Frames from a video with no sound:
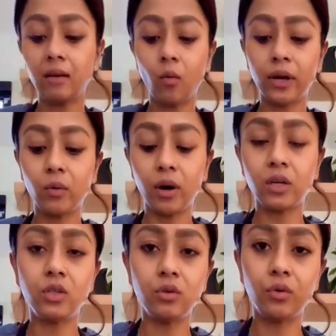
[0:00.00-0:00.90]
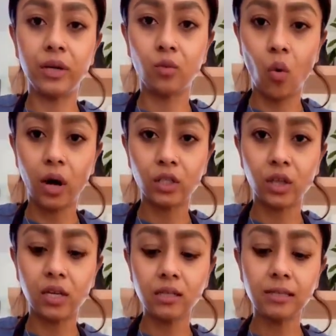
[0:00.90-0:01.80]
what you want to do is wash
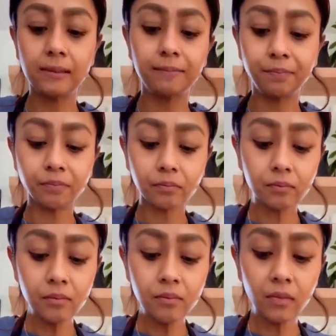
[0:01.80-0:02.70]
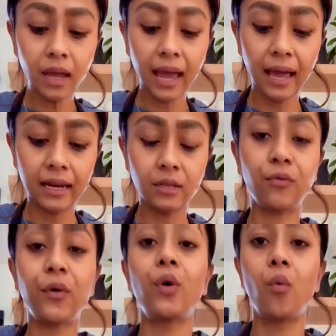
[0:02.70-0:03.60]
this. And
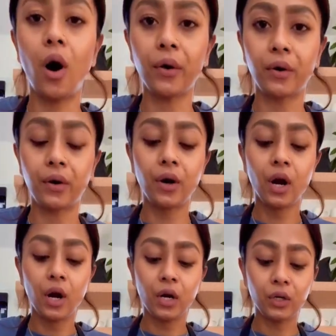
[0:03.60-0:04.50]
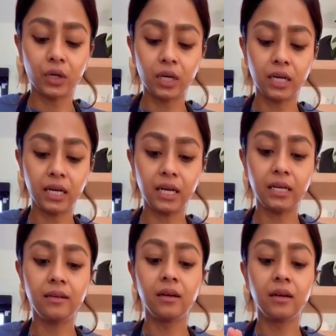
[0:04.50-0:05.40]
for the water, you're going to need
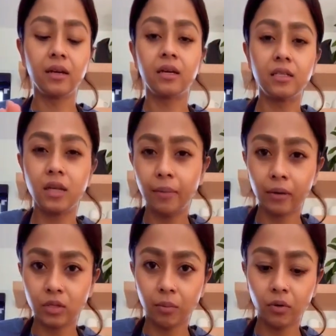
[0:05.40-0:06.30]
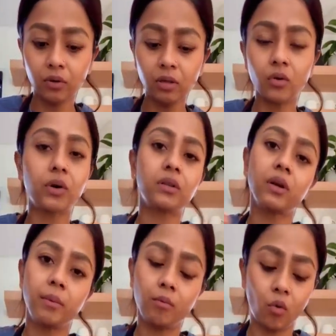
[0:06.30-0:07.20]
about double or a little
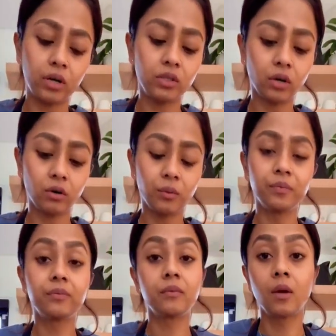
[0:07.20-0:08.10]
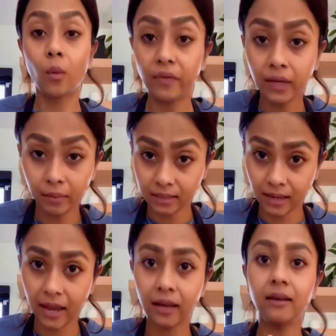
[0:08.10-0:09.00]
bit more. So one thing I'm going to
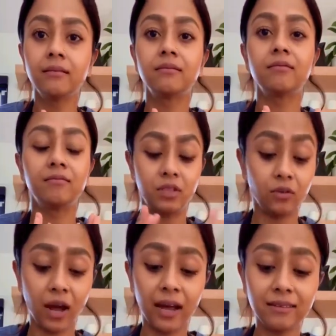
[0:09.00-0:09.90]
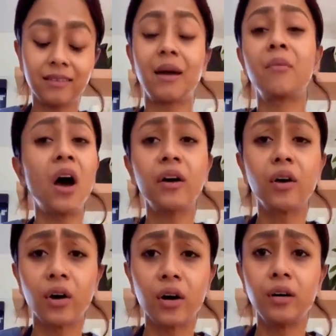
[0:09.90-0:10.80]
say to you guys is I'm not
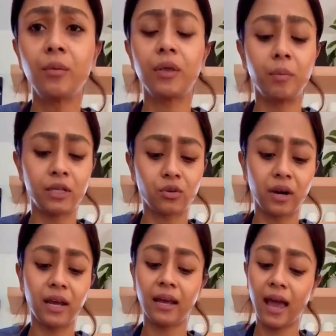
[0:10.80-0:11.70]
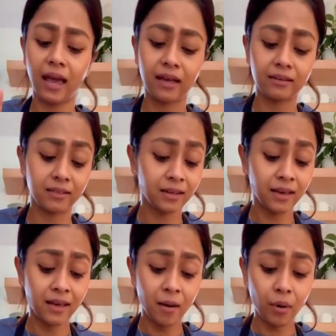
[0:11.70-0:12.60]
good with measuring and
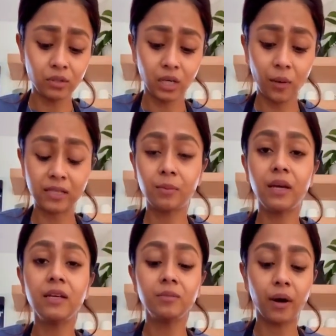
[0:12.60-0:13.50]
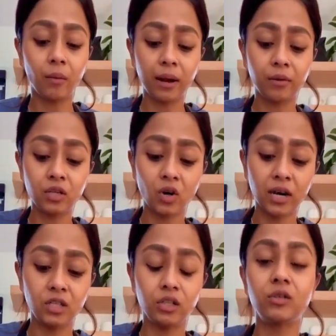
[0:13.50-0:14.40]
posting recipes, but what I'm going to try to
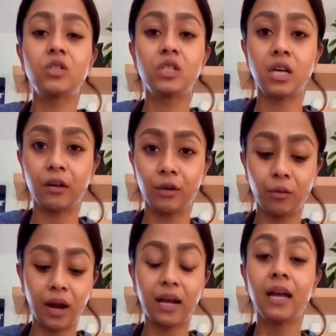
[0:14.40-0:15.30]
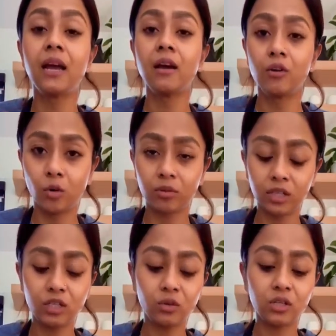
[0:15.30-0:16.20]
do is just tell you what I normally
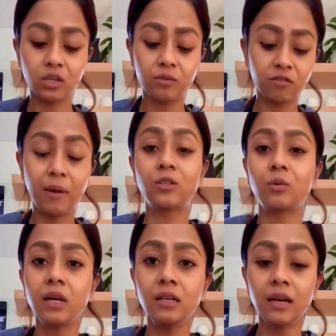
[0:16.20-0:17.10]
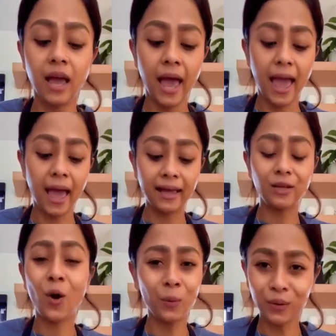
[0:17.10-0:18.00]
do in terms of measurement, and
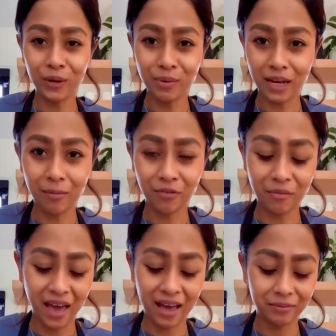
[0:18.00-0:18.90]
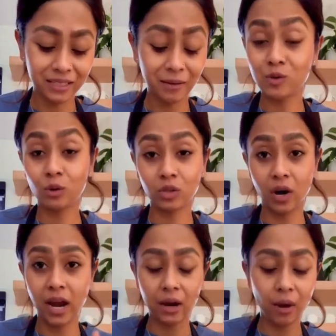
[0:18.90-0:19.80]
hope you can pick up from that, because I'm so
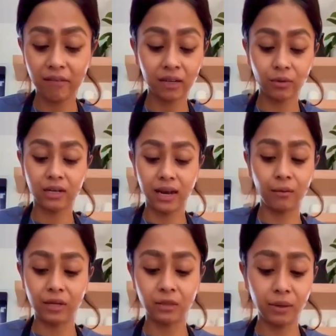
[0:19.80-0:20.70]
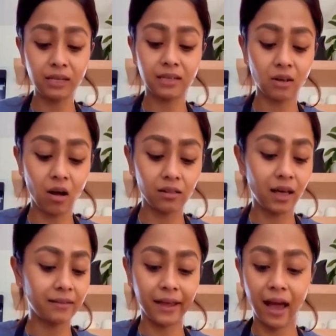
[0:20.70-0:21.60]
sorry, I don't have any written down recipes. It's all
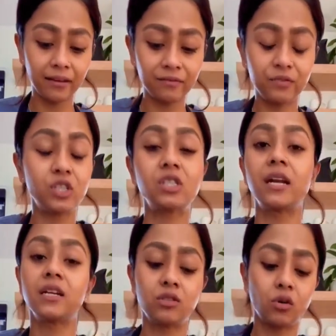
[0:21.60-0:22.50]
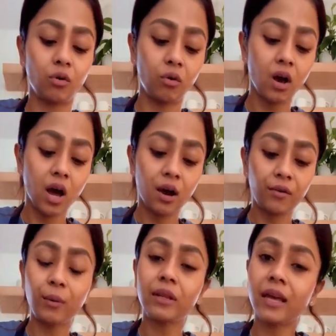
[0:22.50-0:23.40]
like I've just done it so
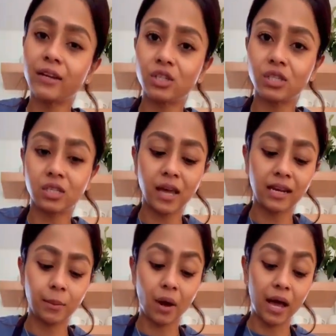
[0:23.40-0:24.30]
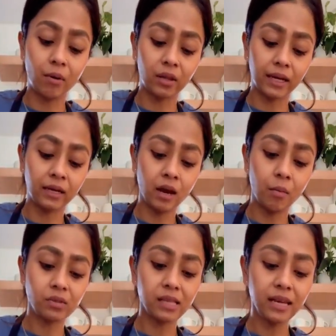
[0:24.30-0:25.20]
frequently, I just end up eyeballing
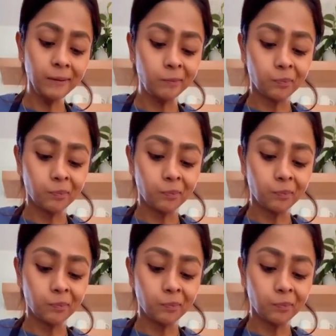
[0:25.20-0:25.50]
mostly.